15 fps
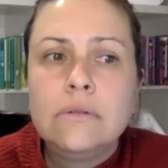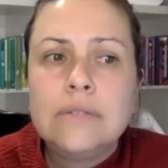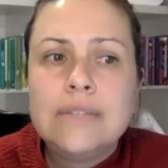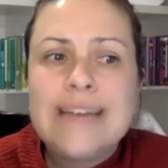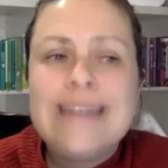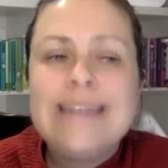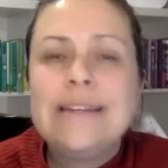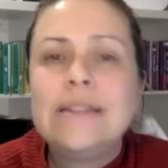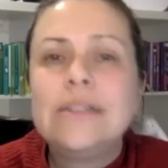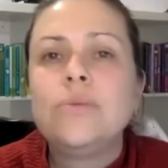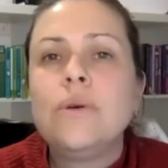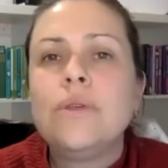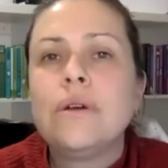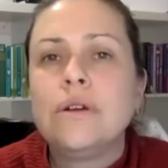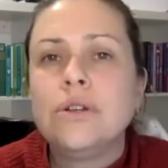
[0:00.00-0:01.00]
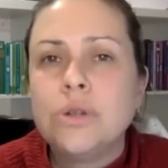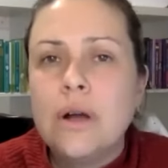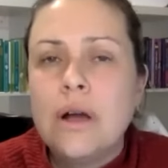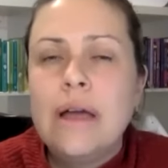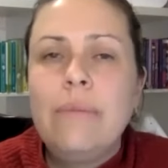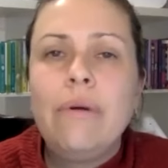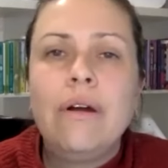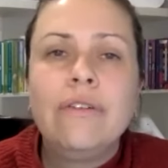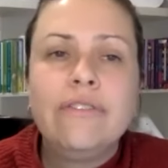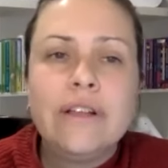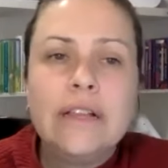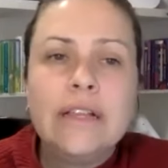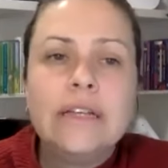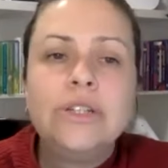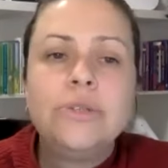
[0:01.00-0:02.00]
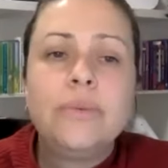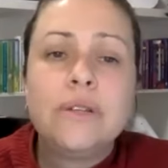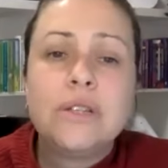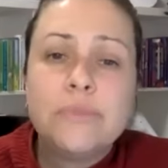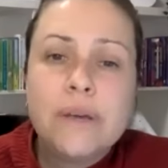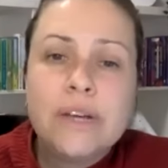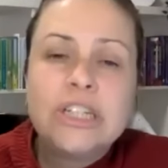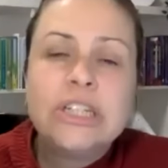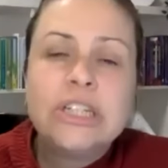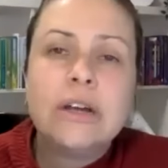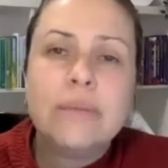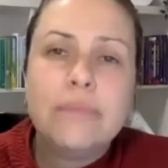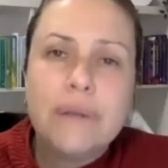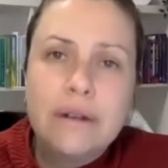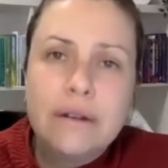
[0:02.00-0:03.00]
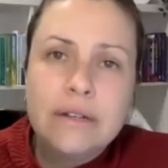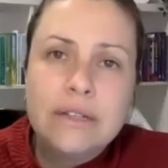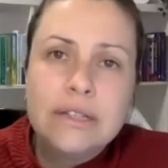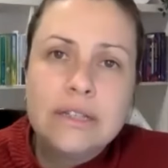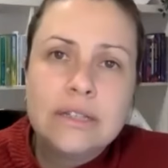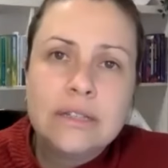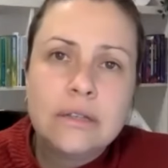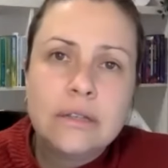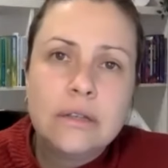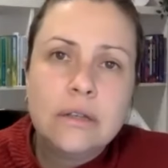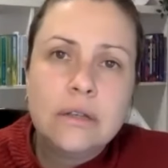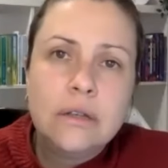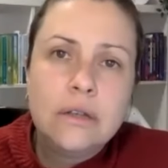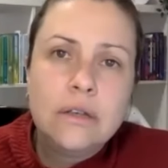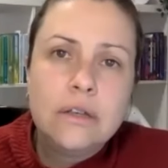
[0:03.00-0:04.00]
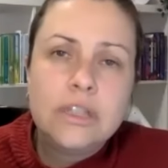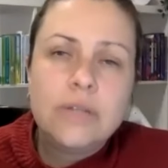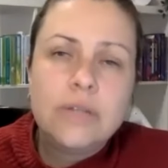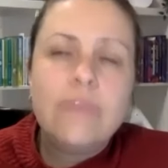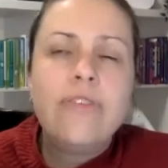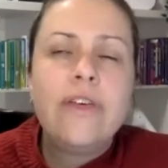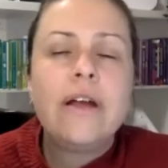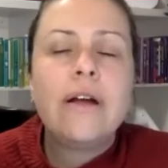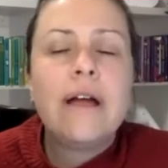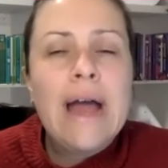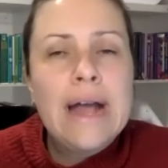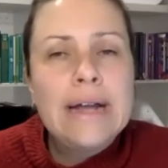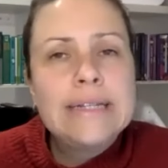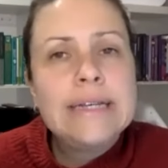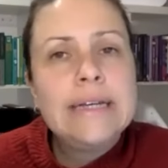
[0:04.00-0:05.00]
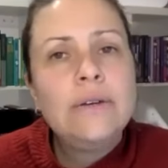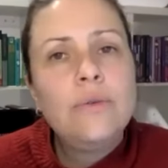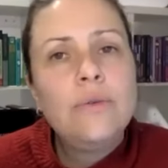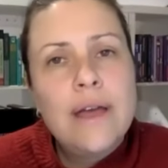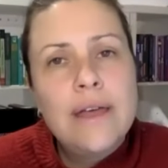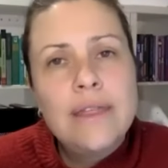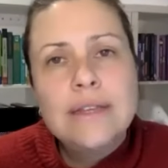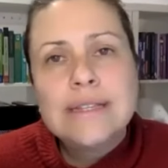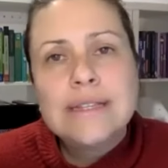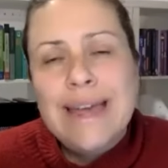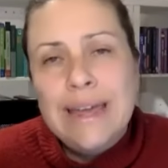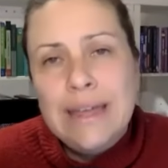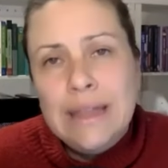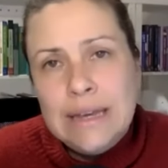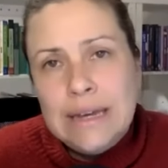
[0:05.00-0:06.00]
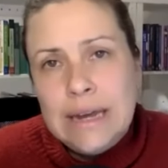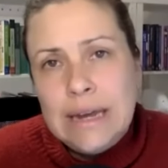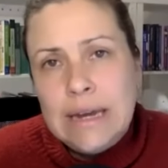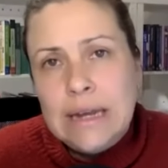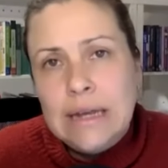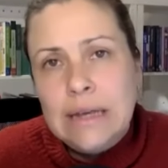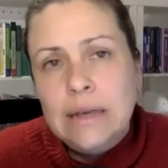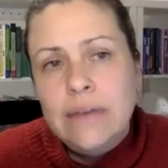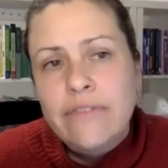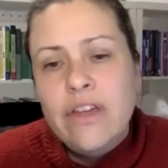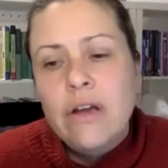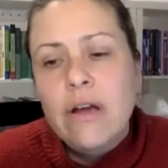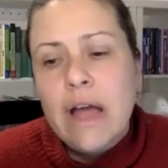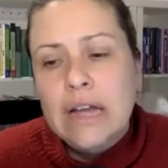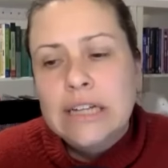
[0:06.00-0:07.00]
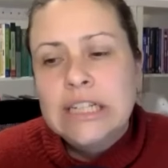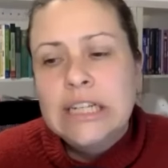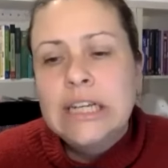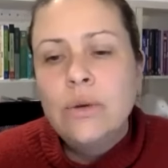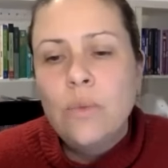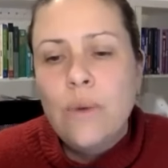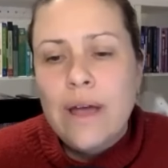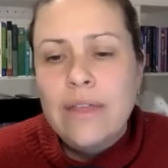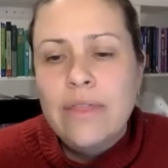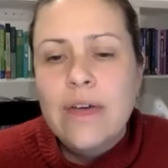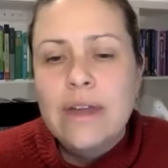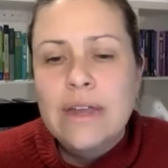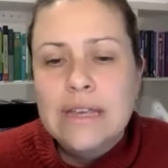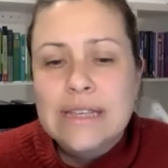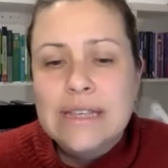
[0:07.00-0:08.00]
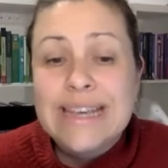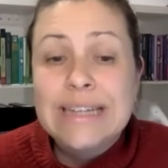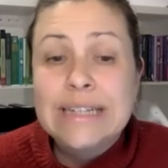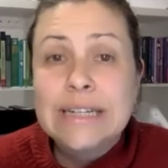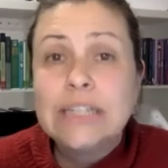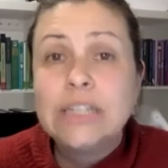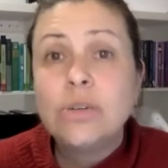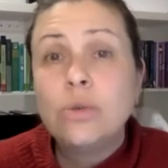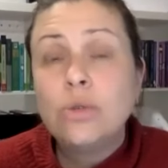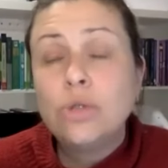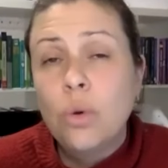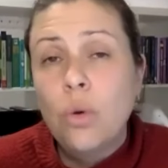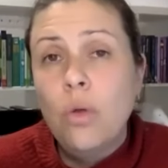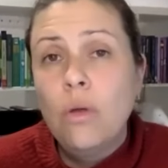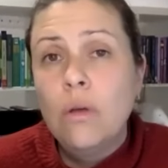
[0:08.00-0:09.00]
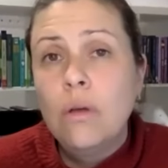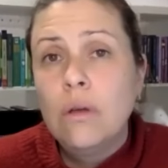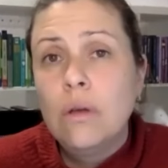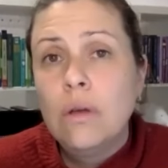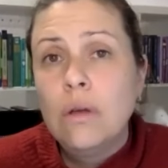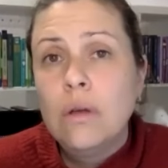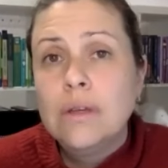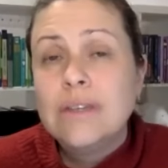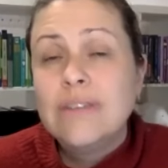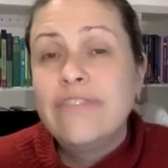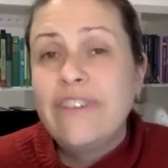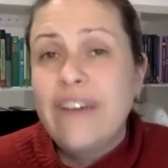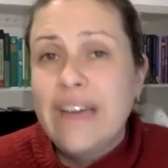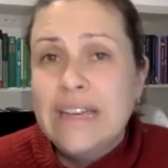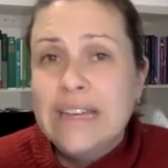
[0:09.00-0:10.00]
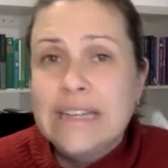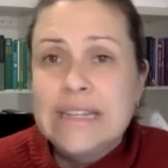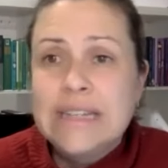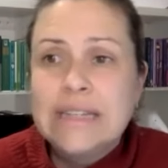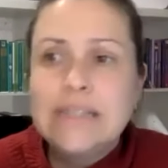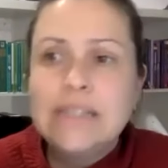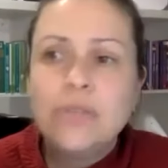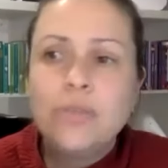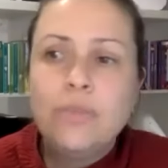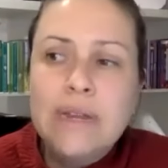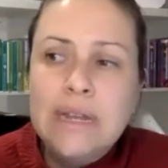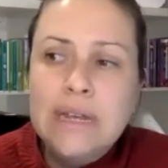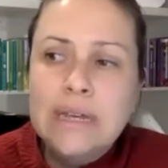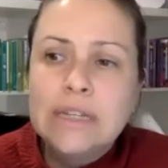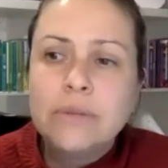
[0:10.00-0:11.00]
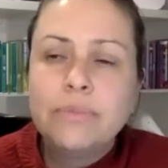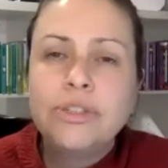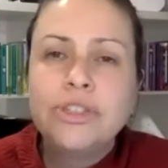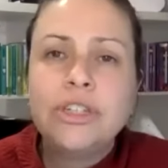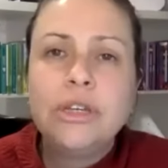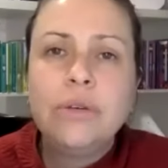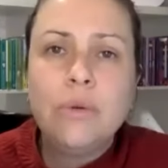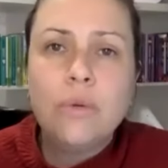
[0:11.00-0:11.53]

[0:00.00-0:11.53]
tightness with our tribe, our village, but especially our parents. So if they are acting in a way that is alienating, if they are acting in a way that is antisocial, defiant, disobedient, pushing you